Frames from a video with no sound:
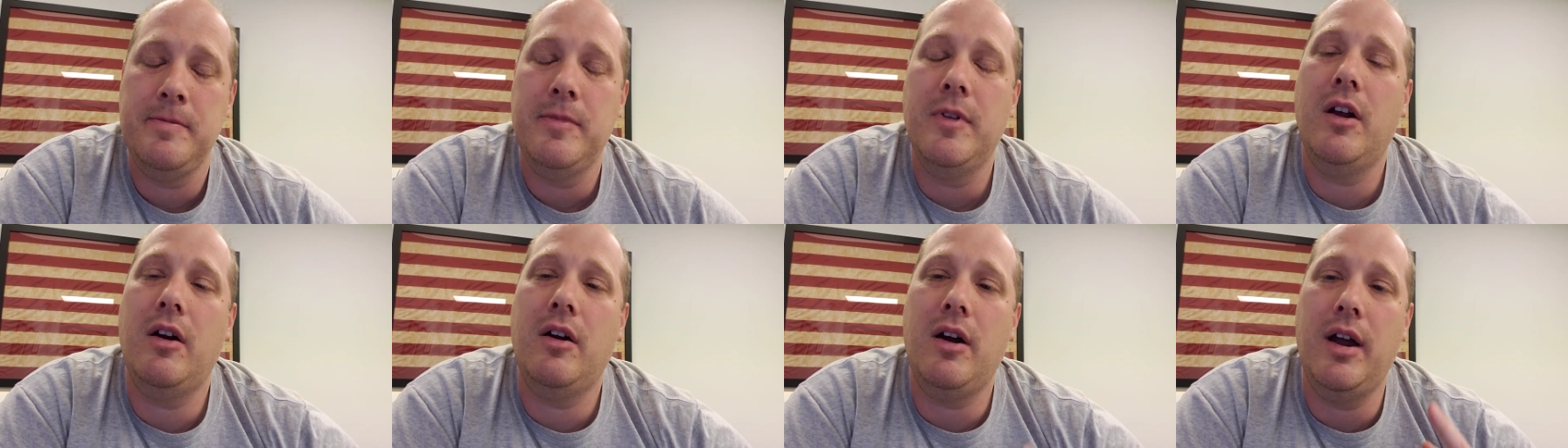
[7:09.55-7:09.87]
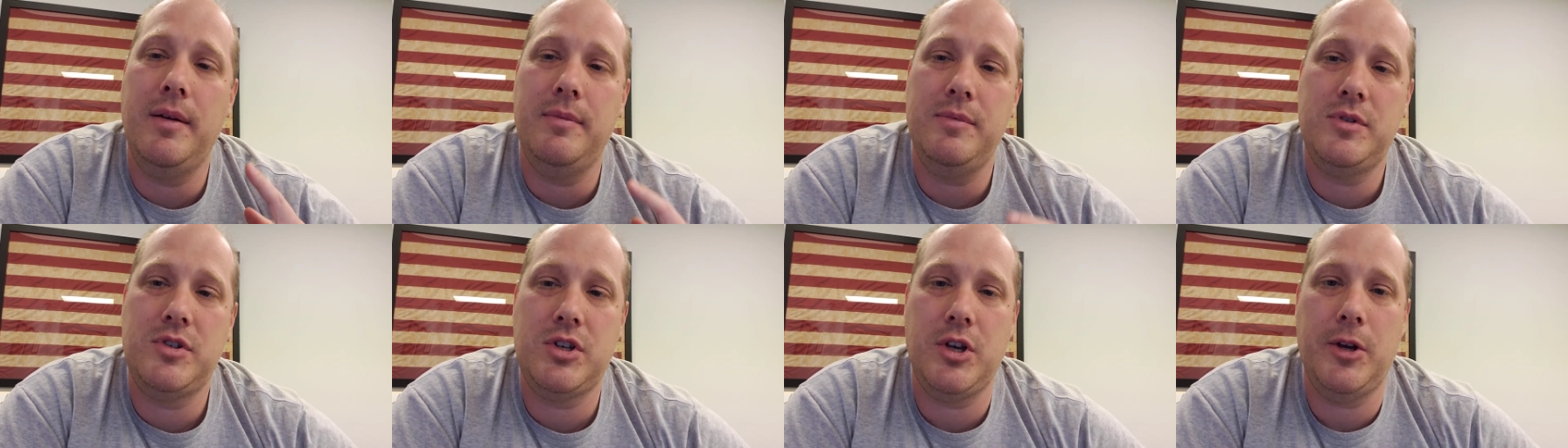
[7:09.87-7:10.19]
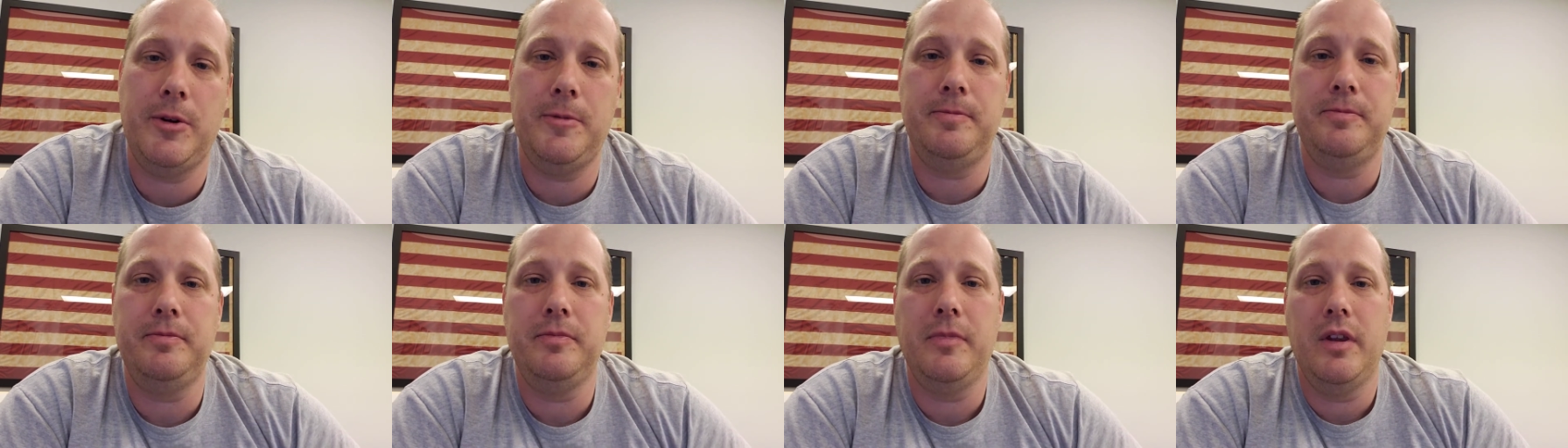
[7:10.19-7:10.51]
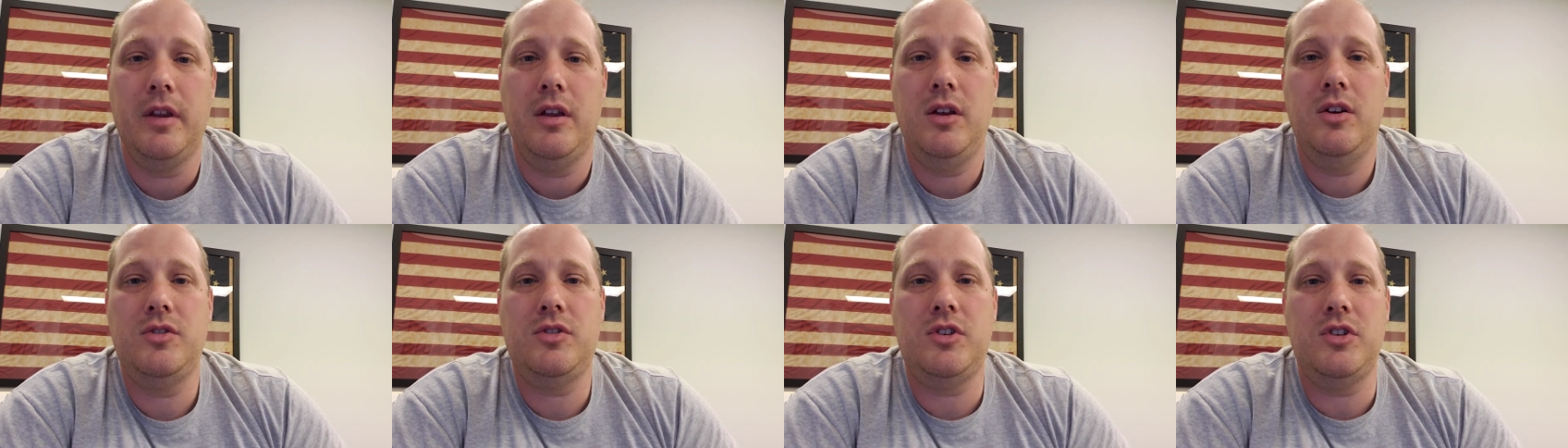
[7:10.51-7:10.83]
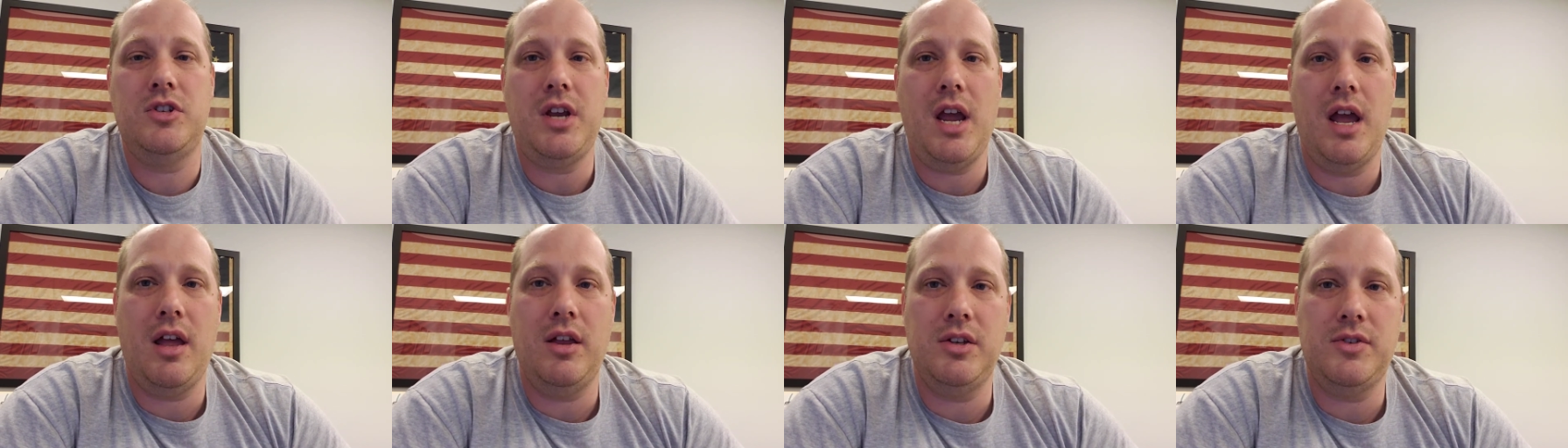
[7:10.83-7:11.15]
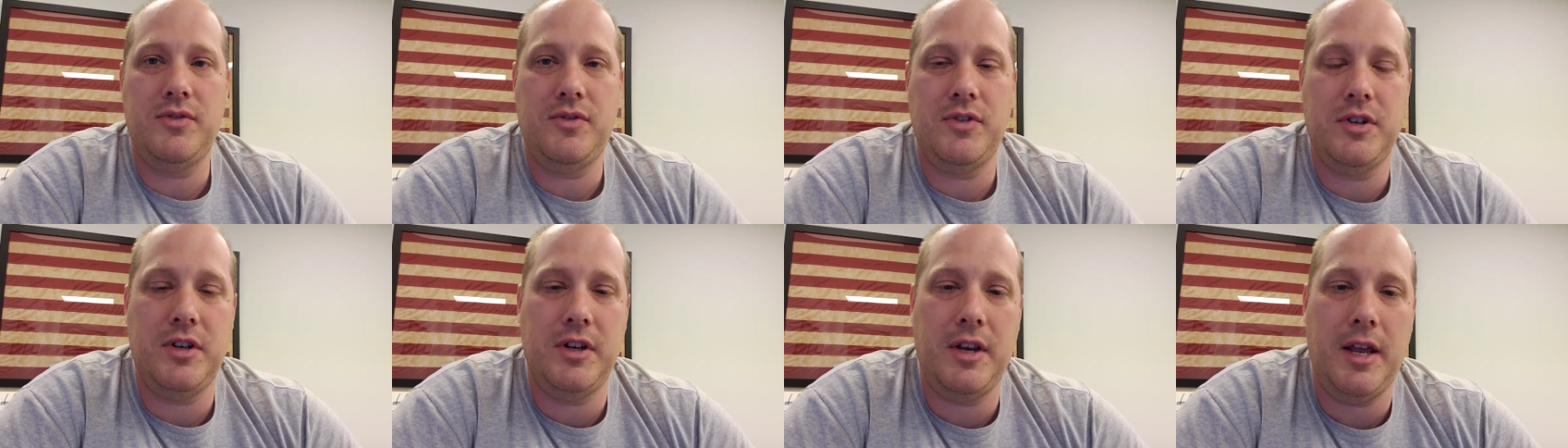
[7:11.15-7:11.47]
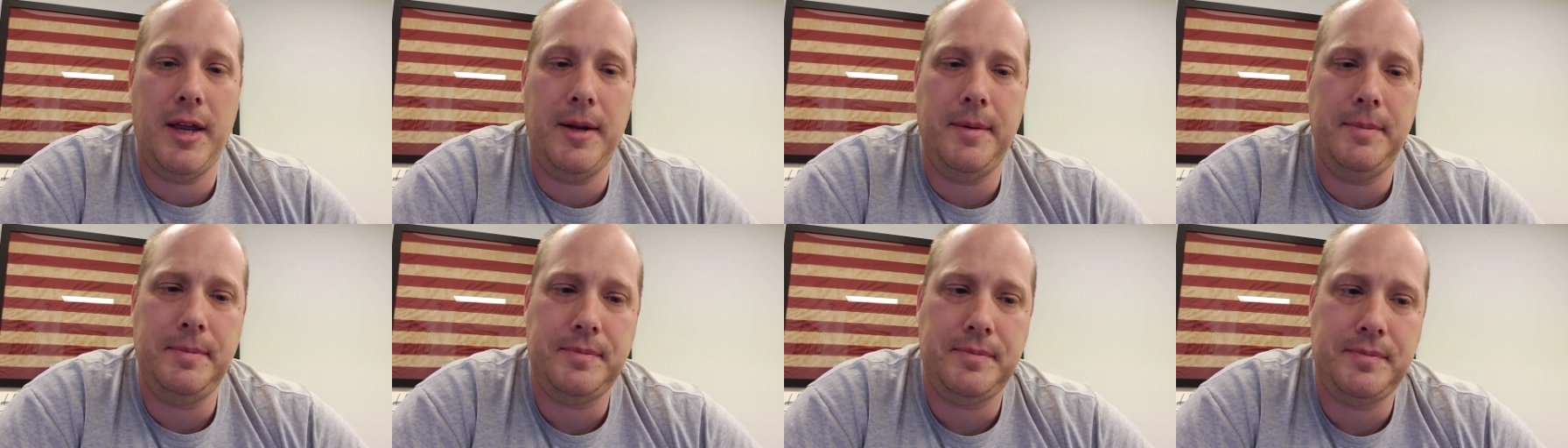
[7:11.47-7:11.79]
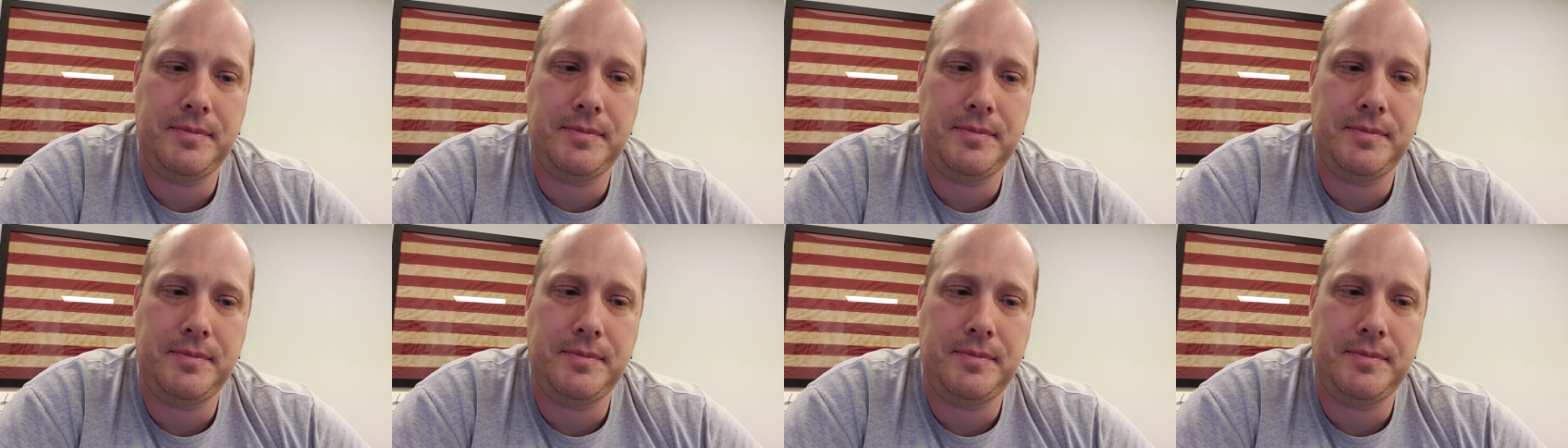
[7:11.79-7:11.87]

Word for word: All right, so here's the challenge for today.